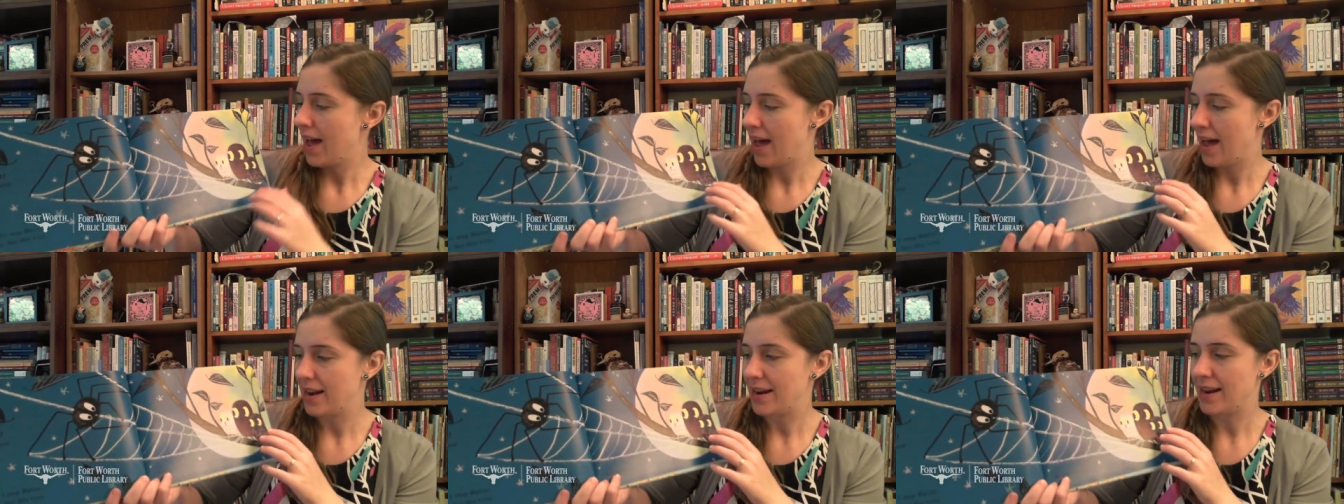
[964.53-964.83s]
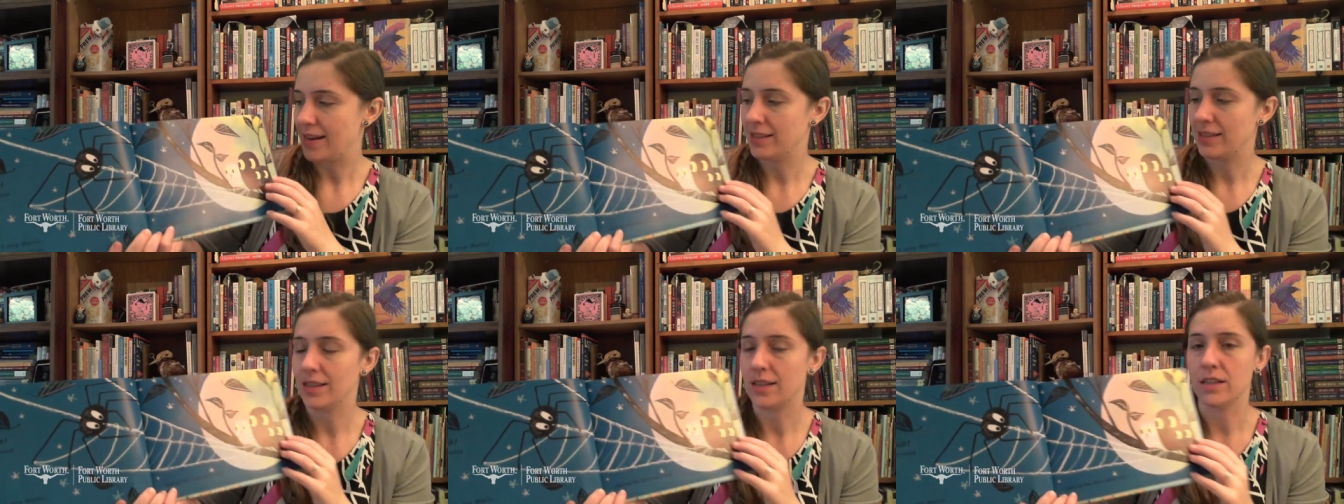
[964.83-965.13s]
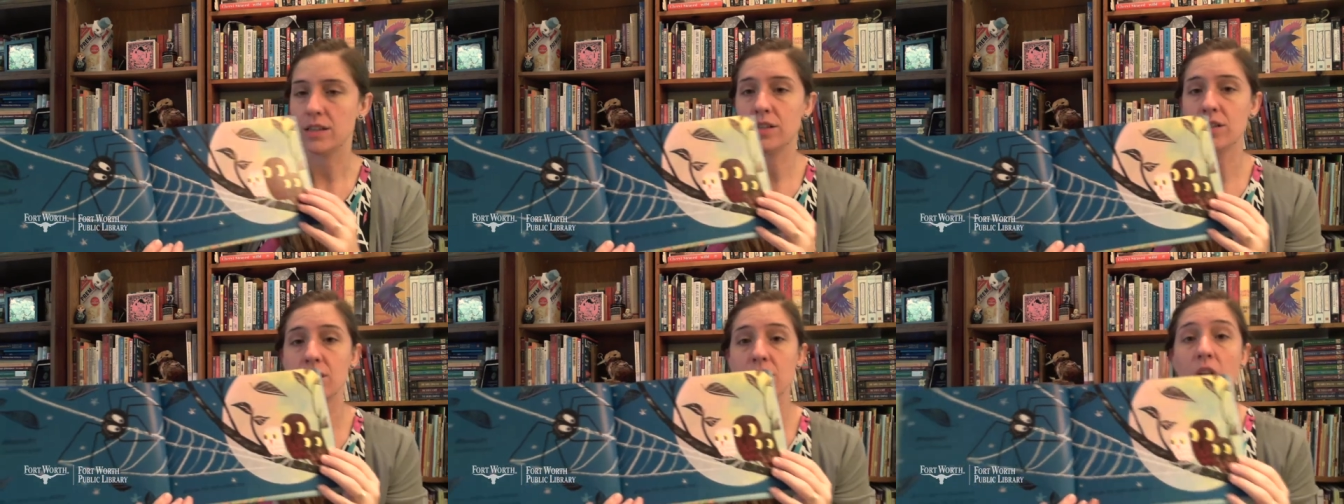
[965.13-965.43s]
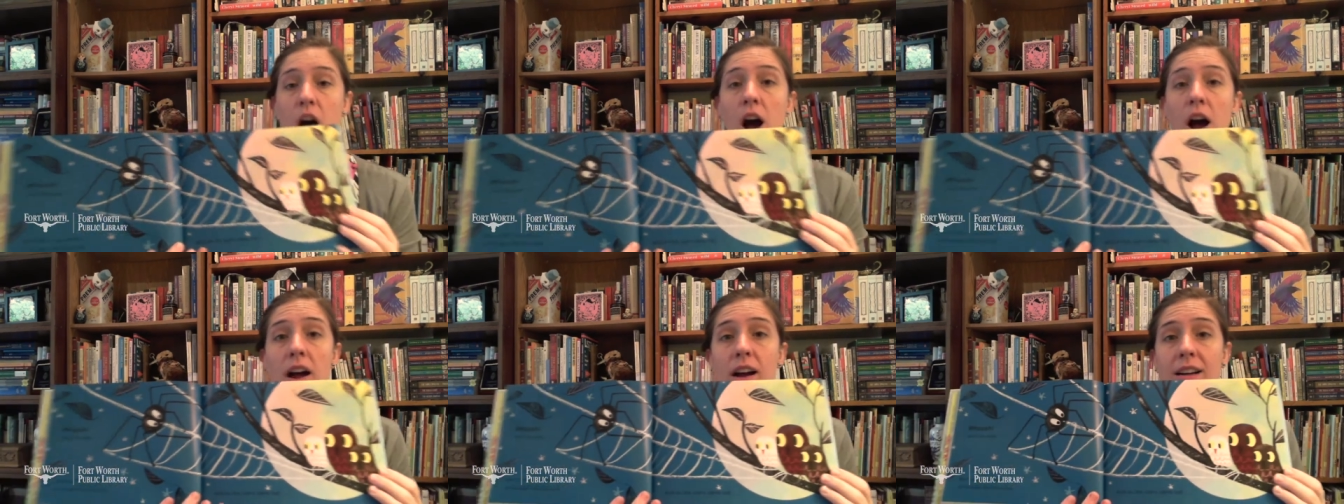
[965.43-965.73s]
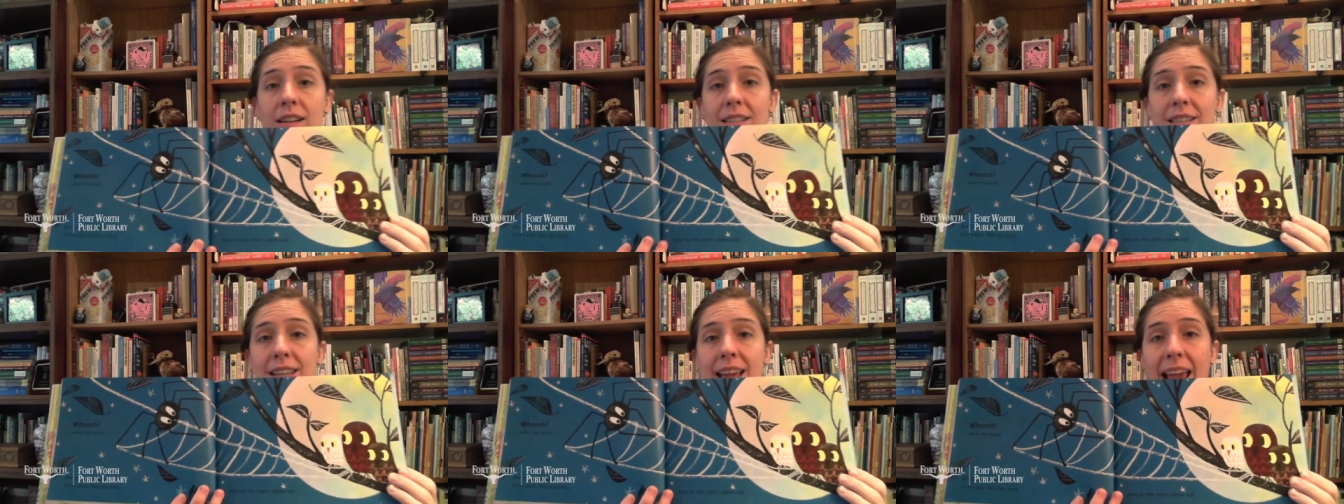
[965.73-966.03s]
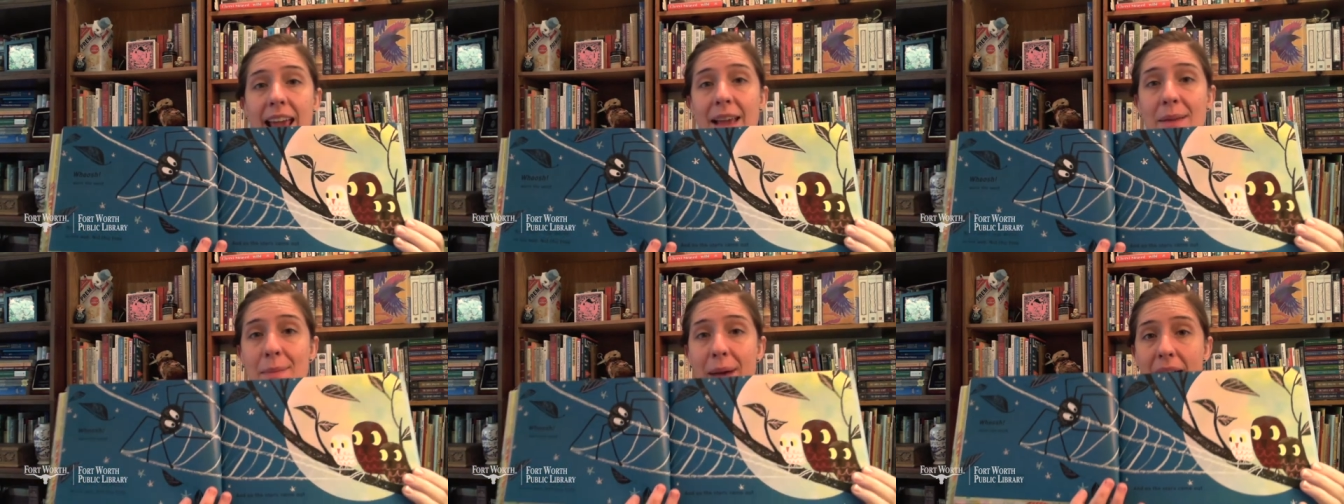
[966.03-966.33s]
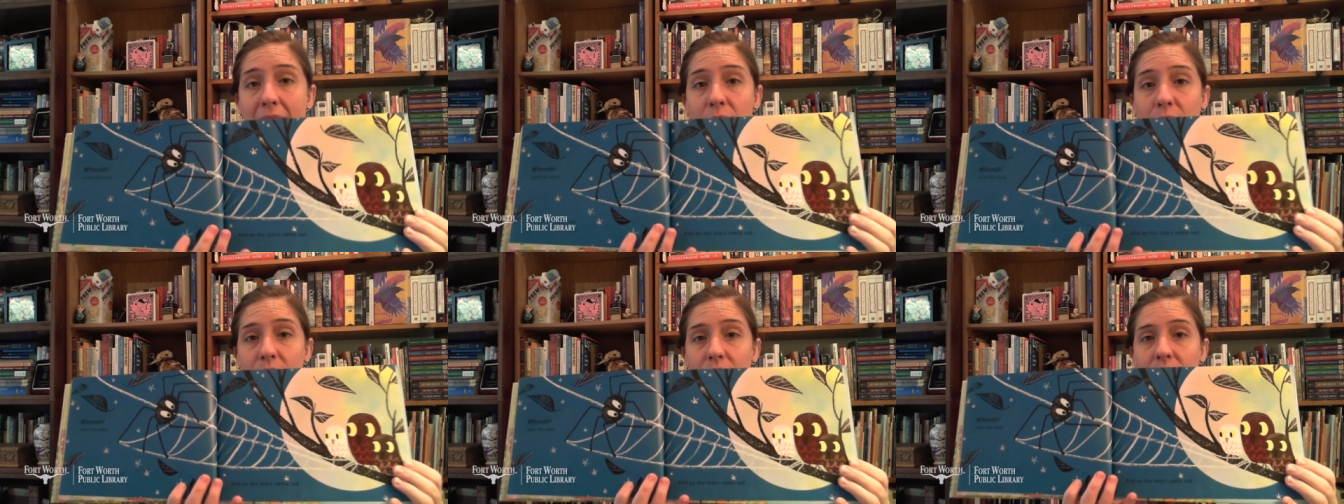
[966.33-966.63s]
And as the stars came
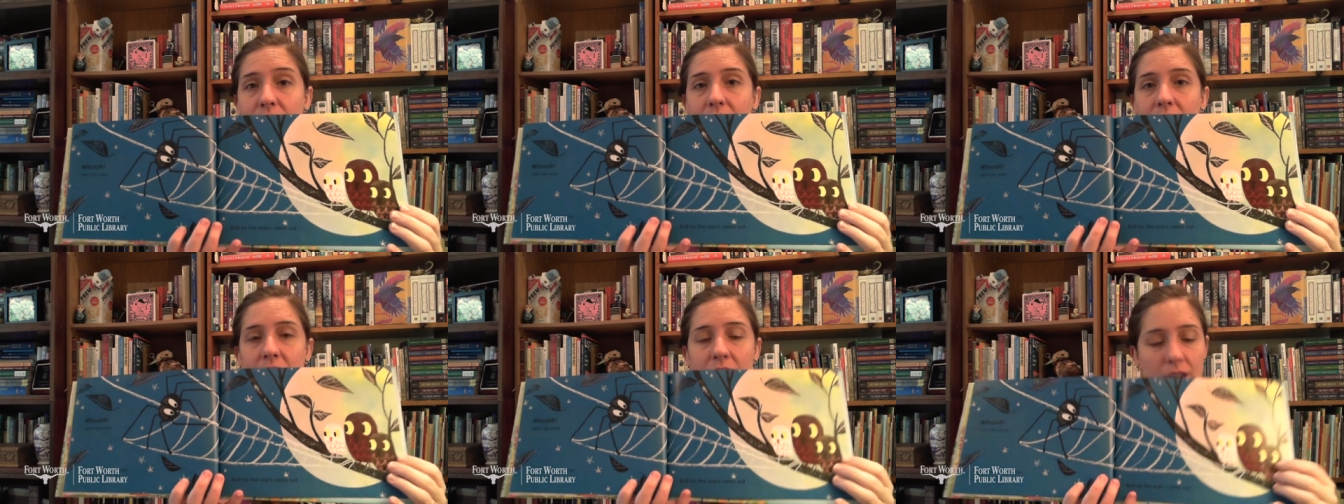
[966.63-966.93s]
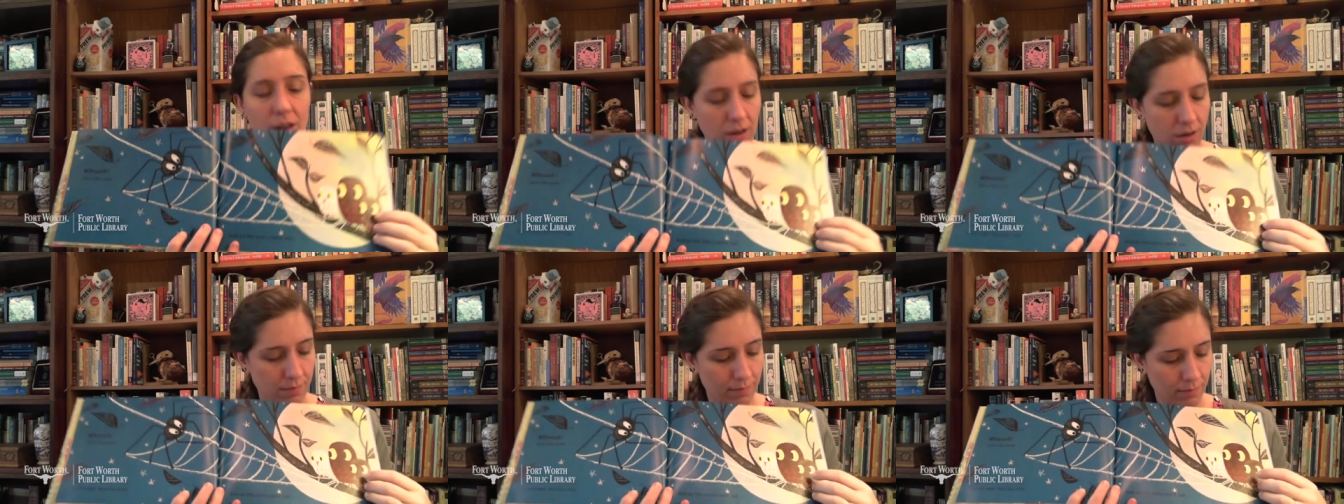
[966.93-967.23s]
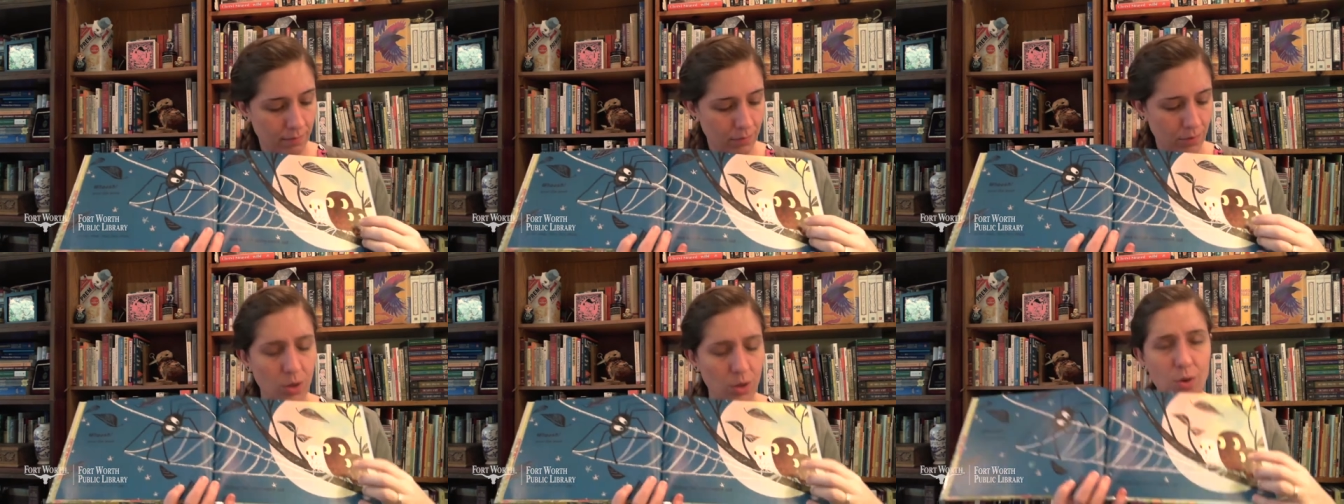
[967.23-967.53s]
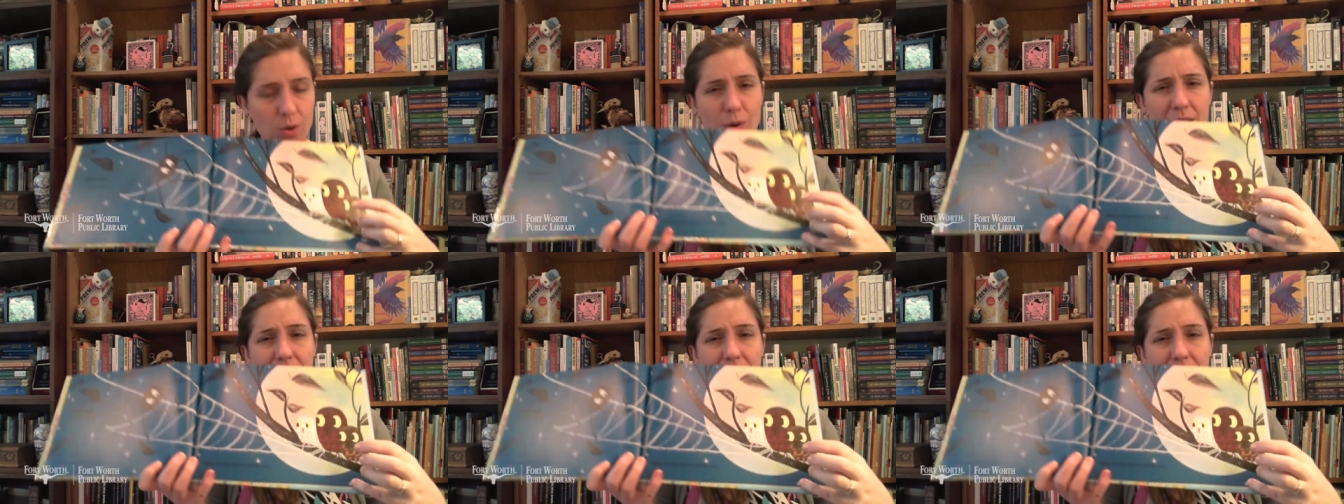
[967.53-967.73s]
out, who